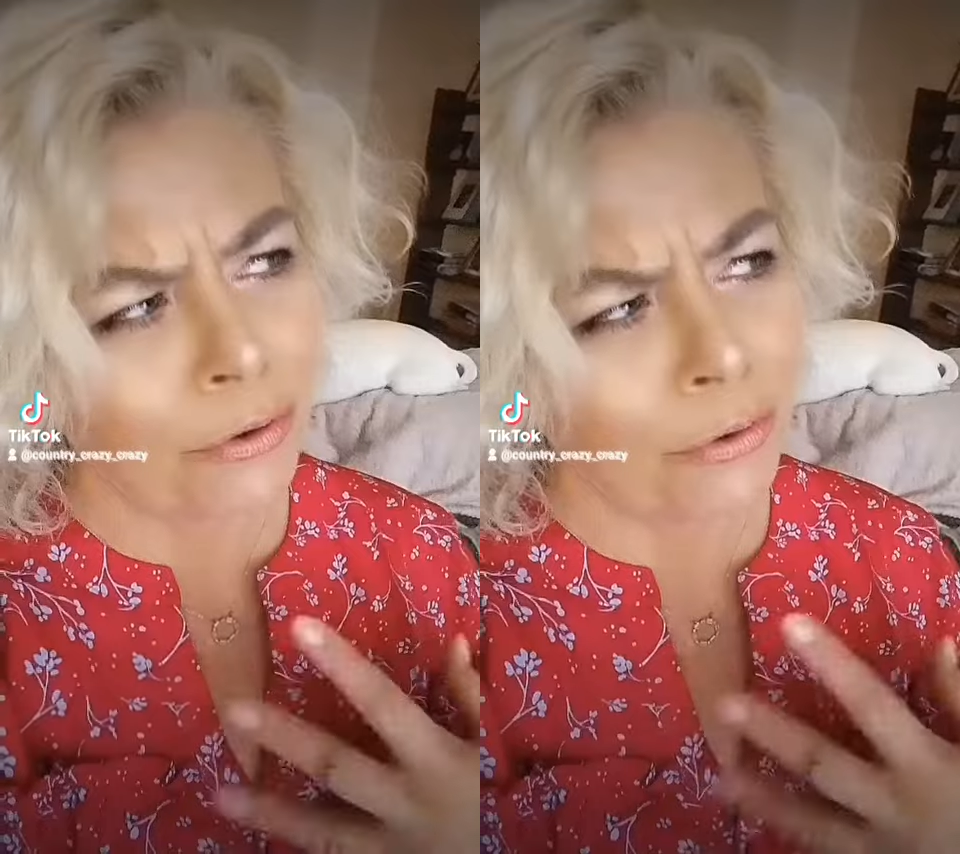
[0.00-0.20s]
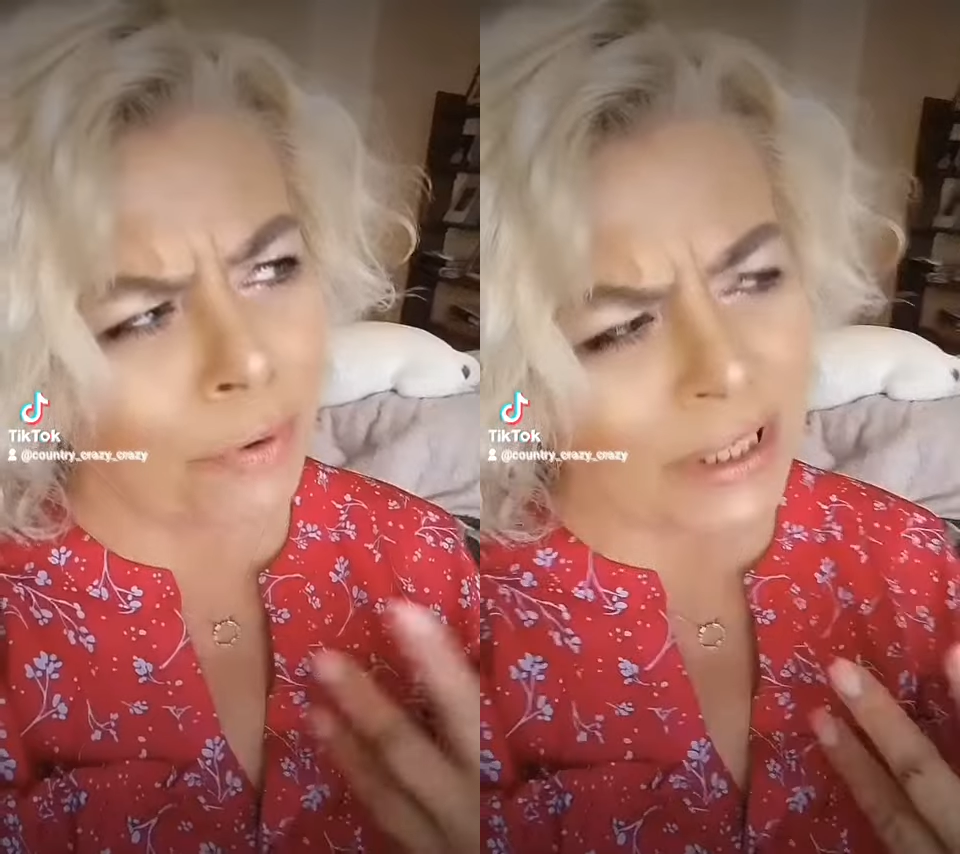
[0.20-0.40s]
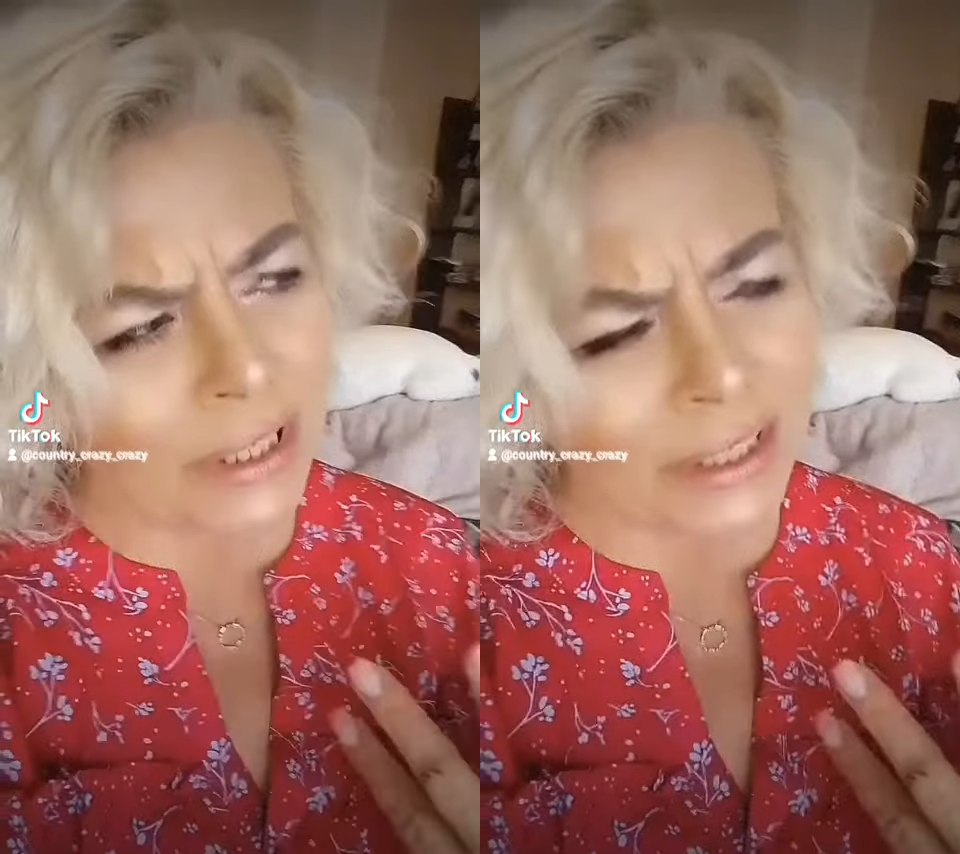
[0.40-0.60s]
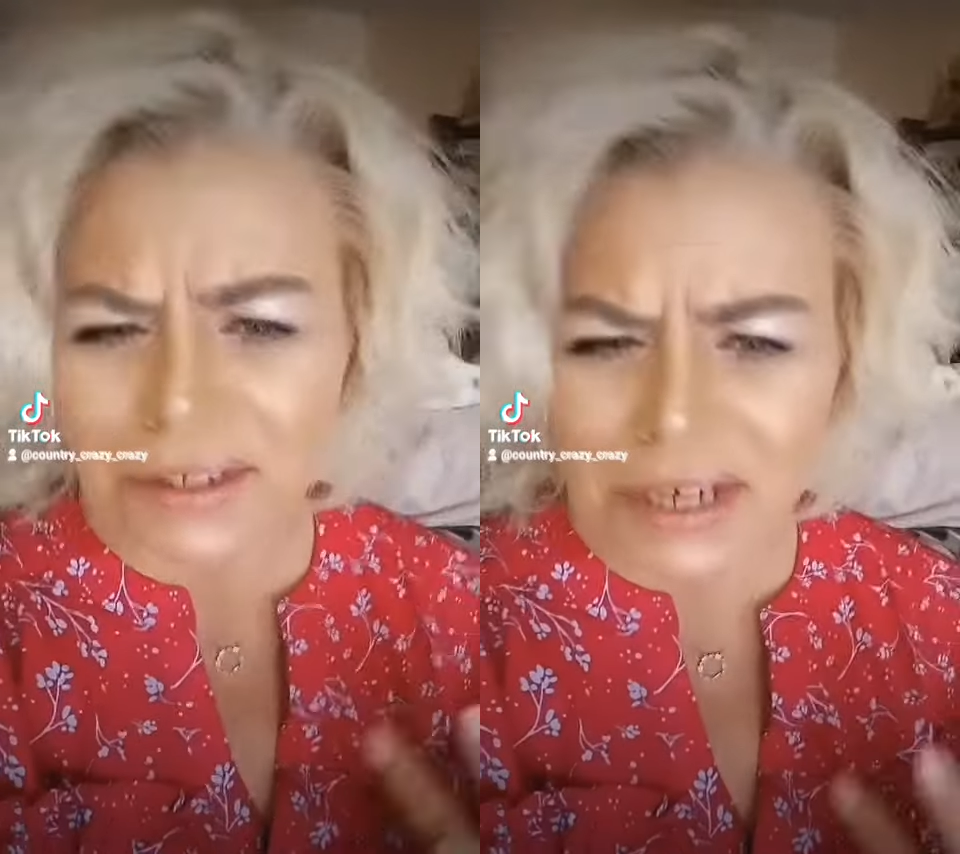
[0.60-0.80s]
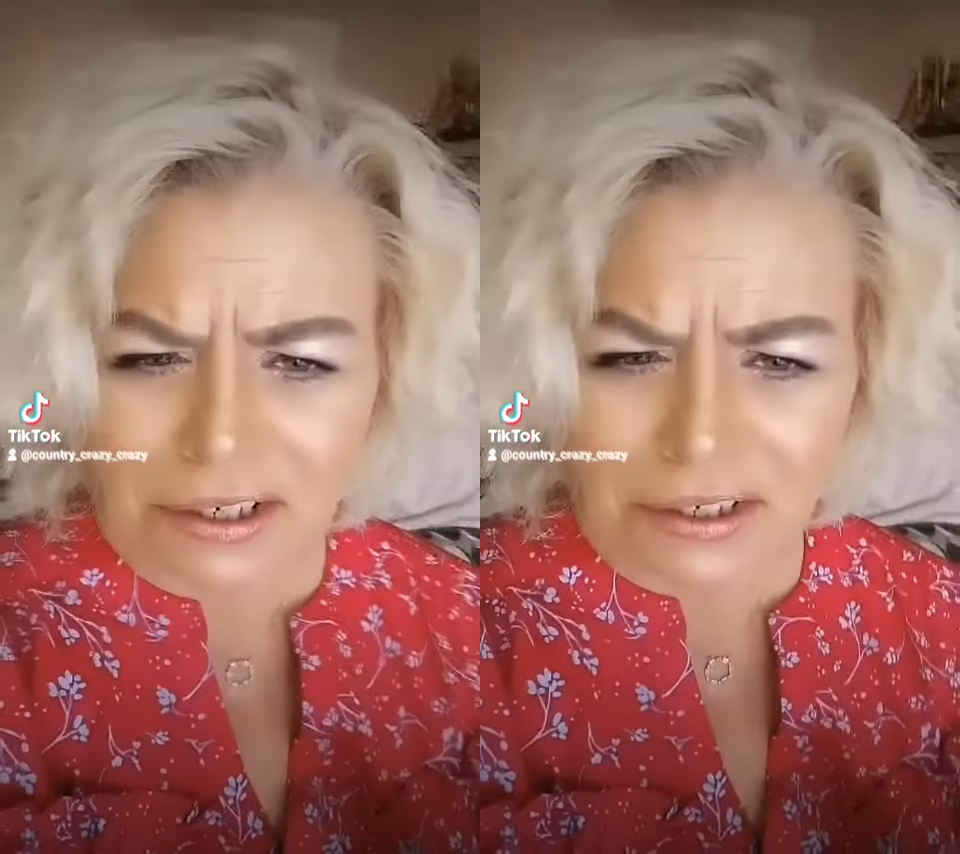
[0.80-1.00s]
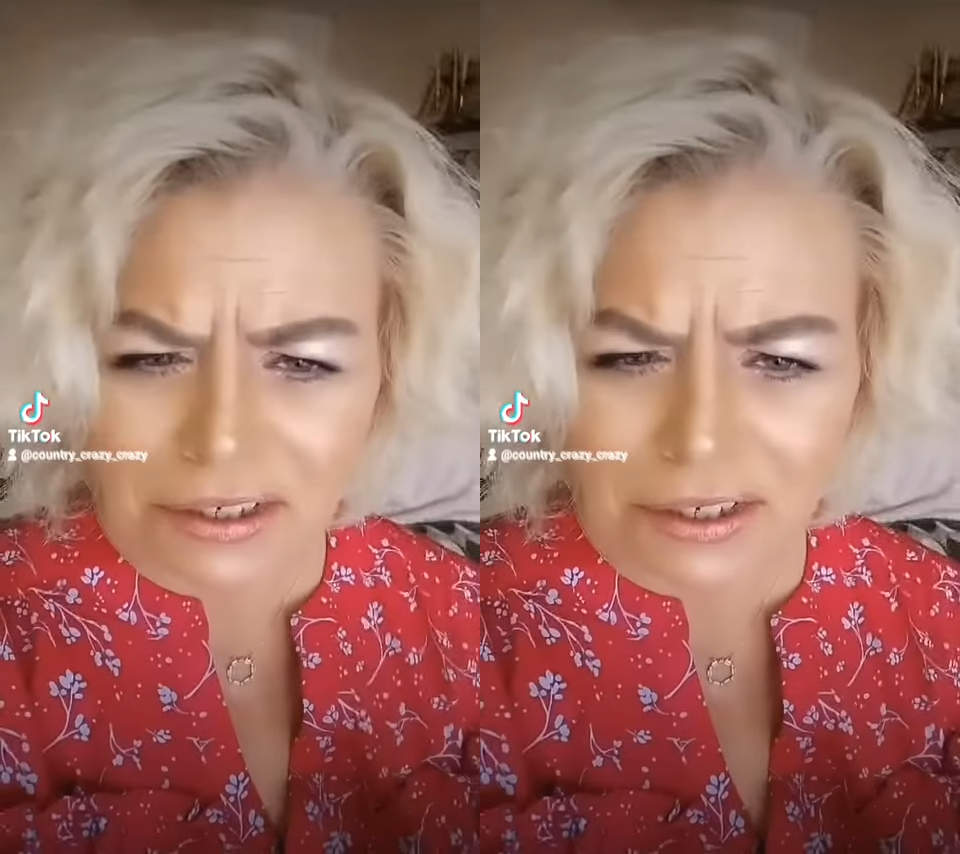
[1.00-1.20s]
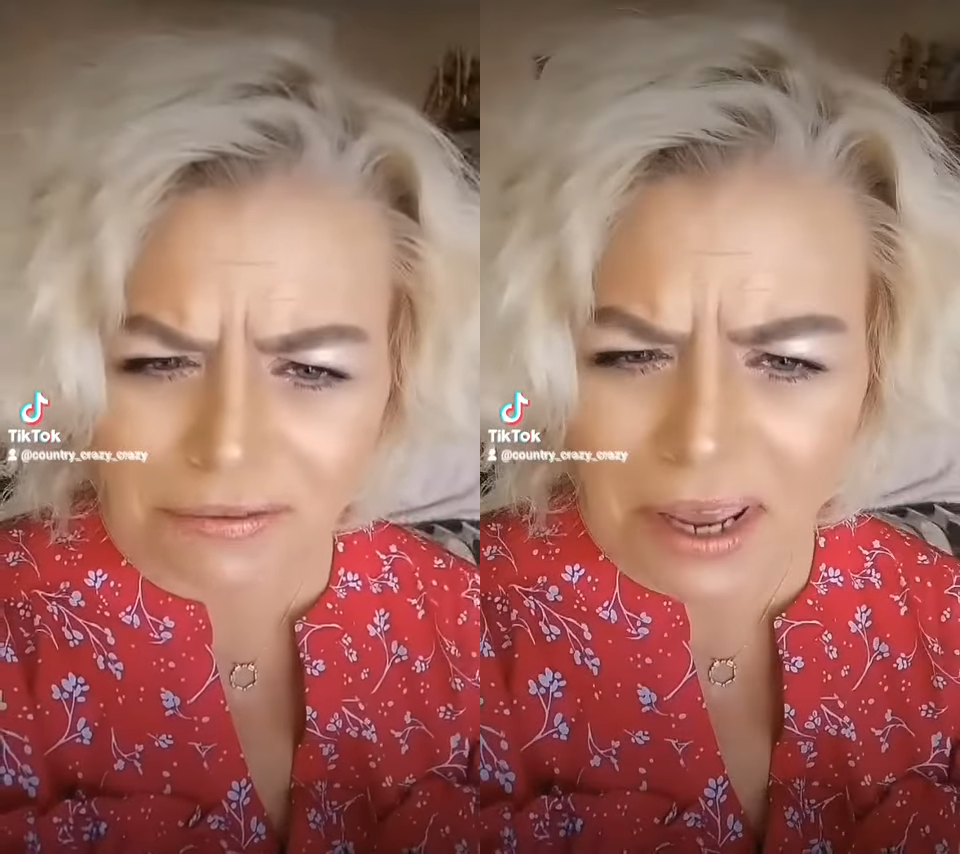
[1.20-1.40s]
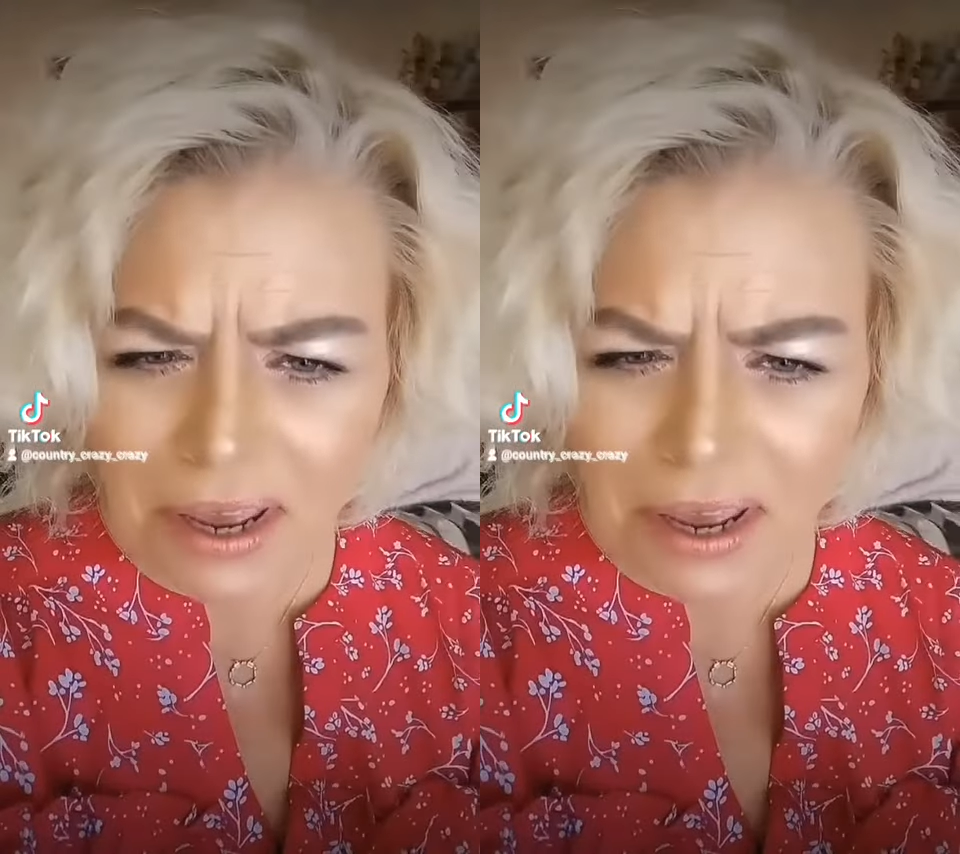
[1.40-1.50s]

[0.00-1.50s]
So what's the narrative